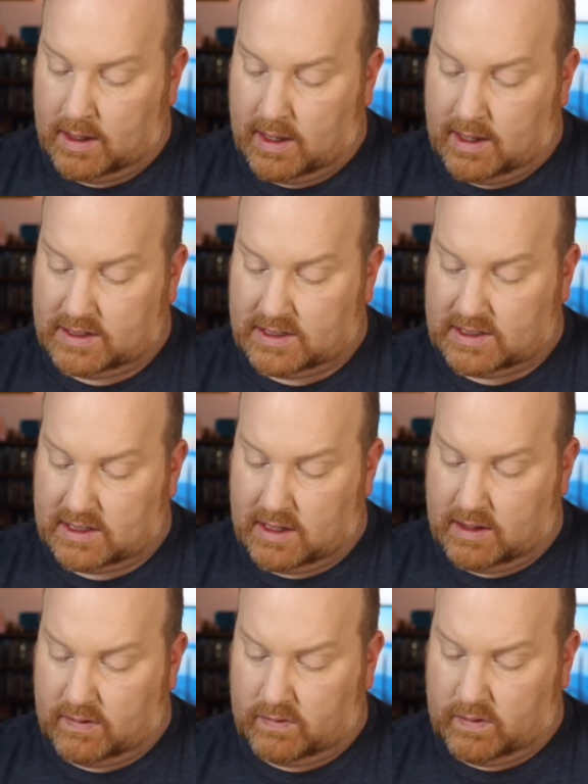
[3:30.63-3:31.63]

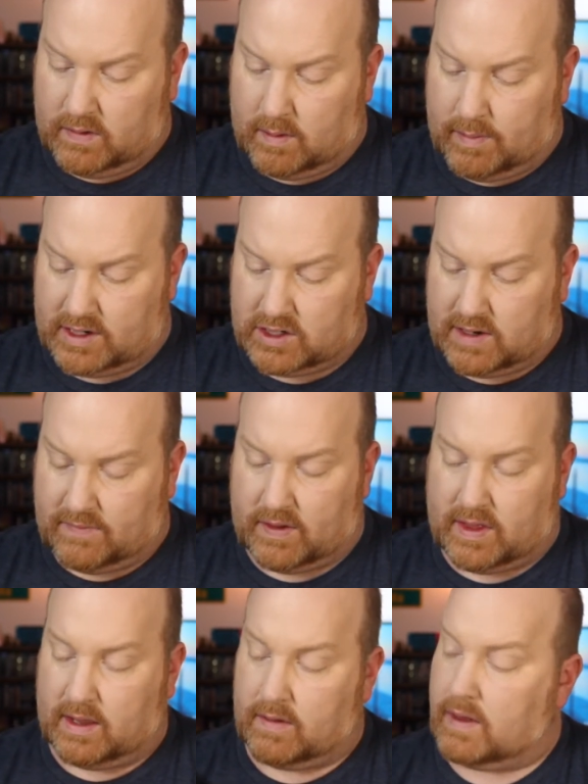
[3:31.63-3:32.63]
It's just a bunch of
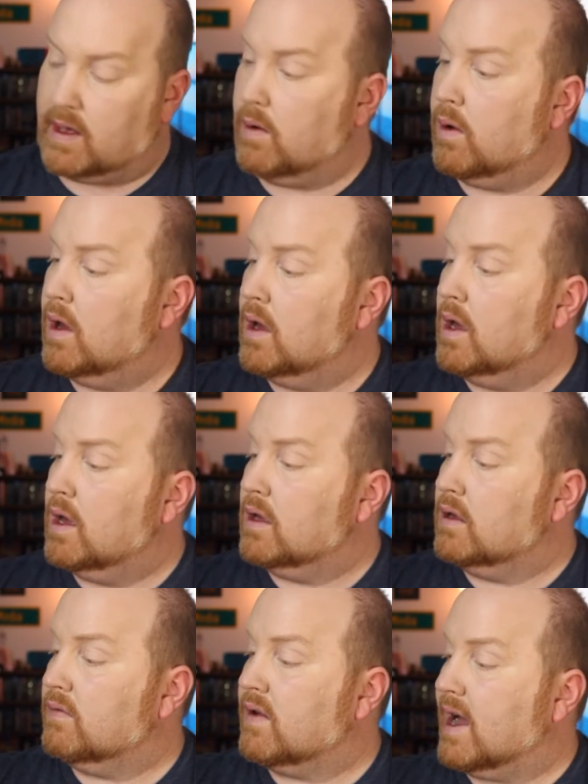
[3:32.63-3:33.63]
different things. So
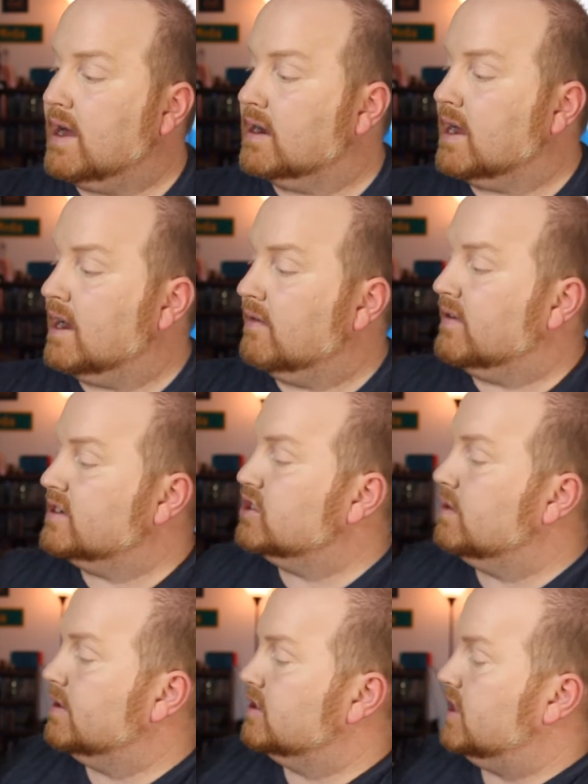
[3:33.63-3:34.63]
you've got kind of a
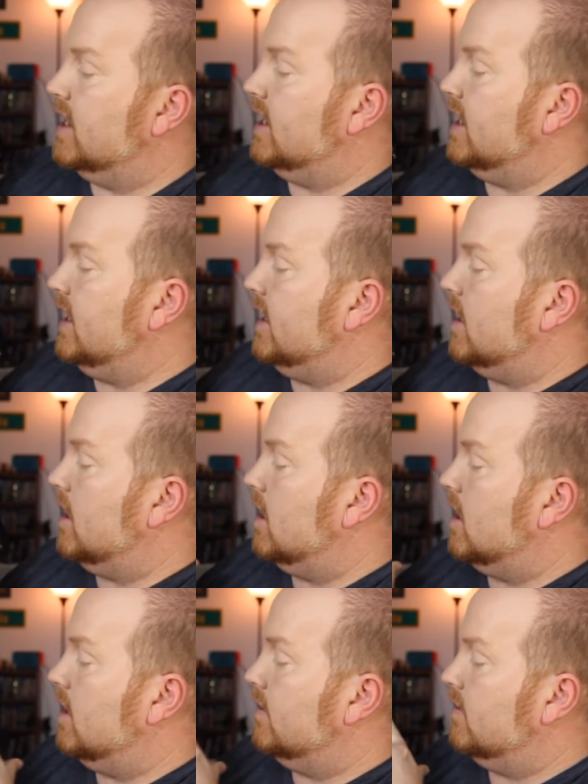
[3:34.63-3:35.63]
shimmer shade
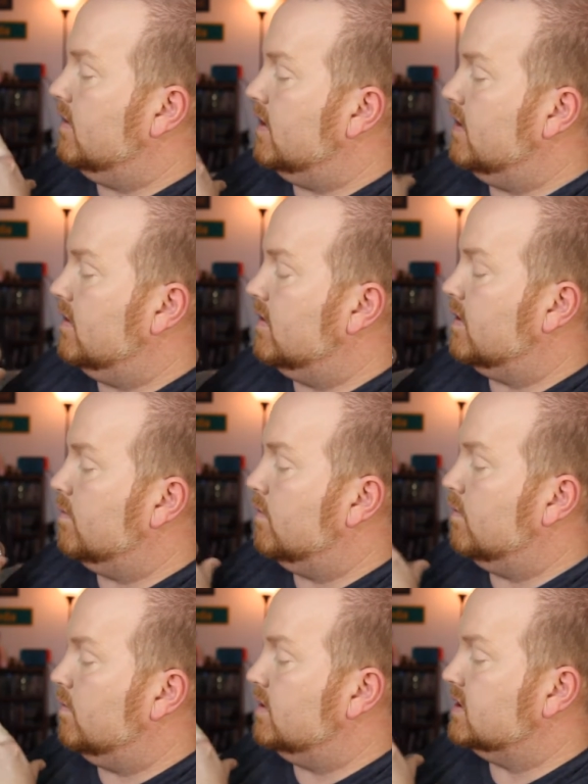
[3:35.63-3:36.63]
here and then
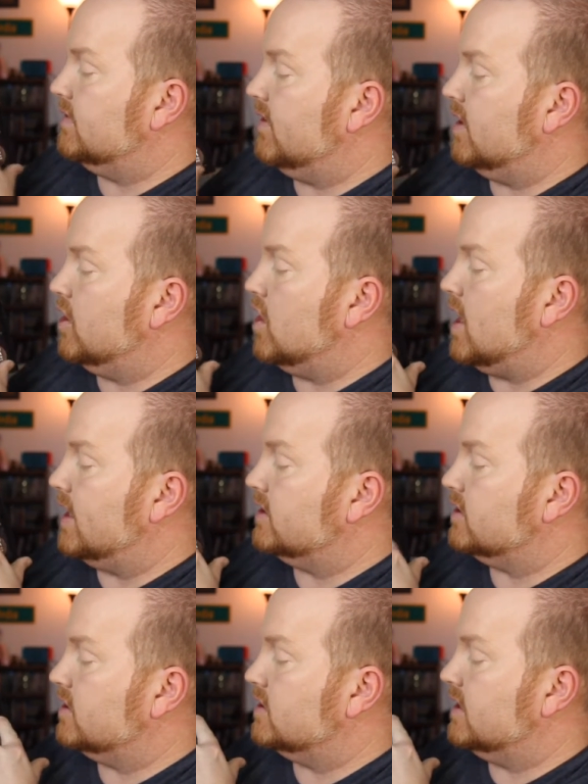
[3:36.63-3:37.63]
some different
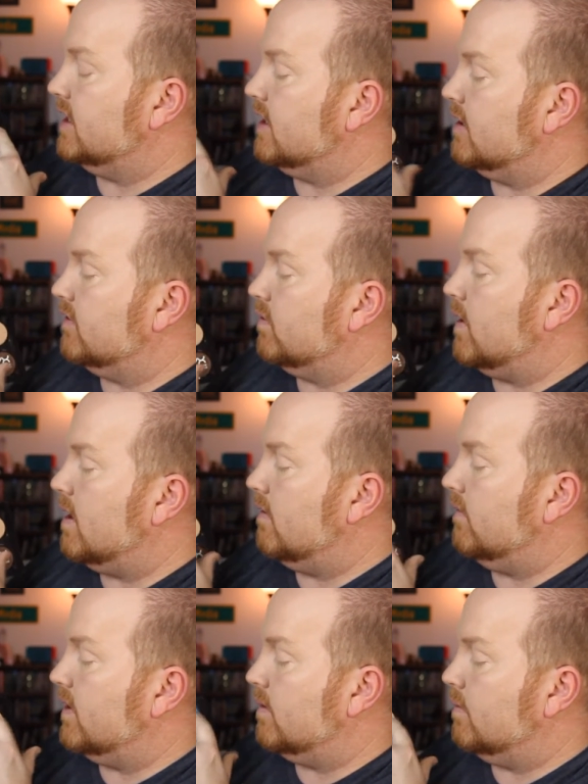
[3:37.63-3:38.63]
correctors here as well.
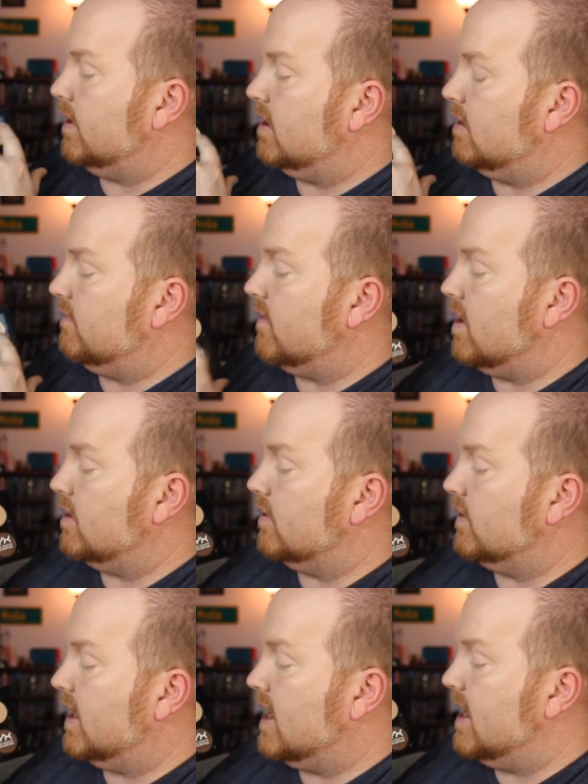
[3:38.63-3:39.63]
That would be good for under
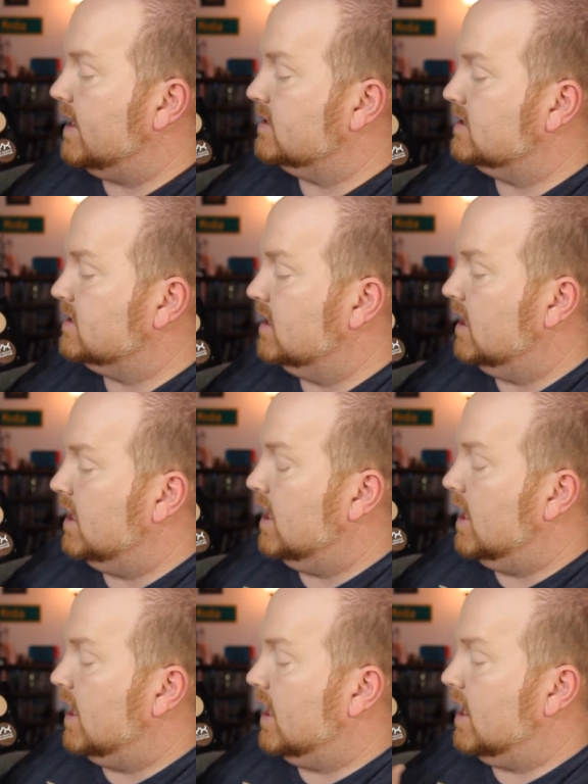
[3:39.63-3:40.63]
the eyes.
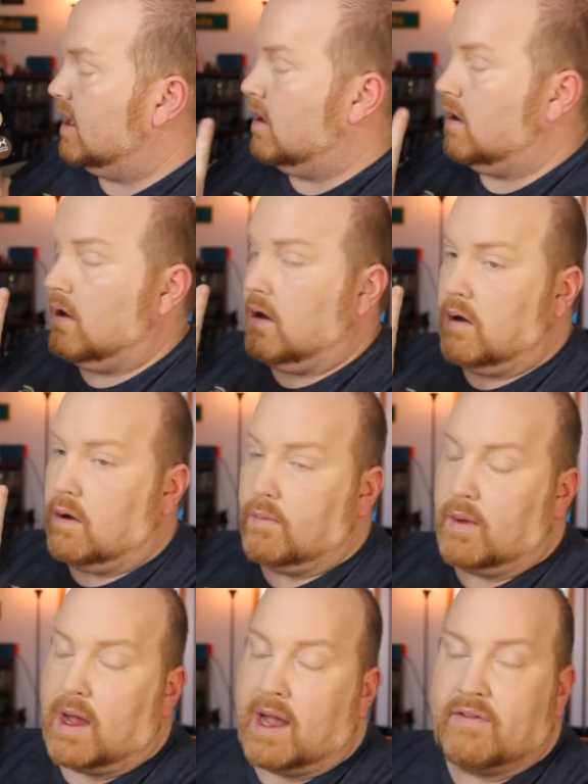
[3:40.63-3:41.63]
And
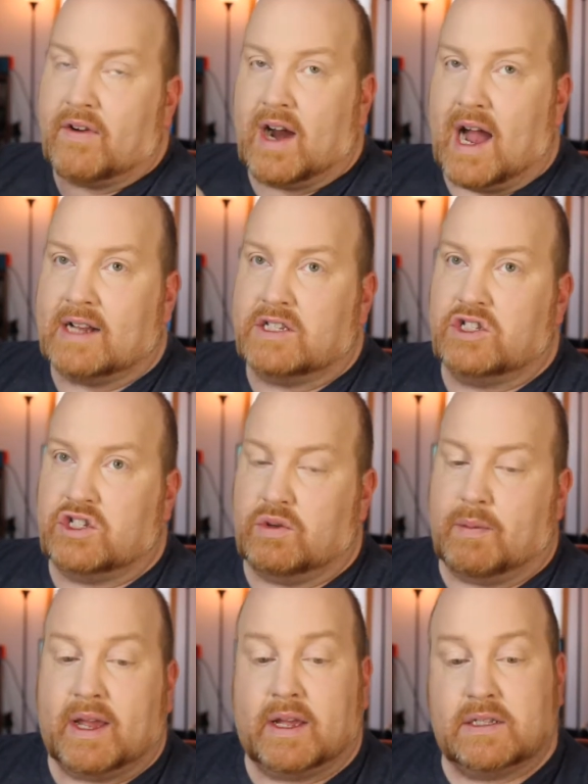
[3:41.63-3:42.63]
oh, I forgot to do
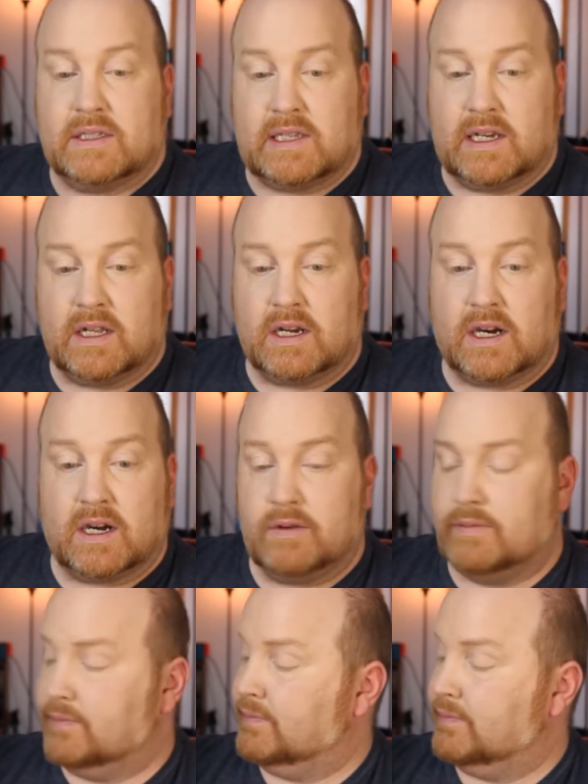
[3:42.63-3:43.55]
my concealer.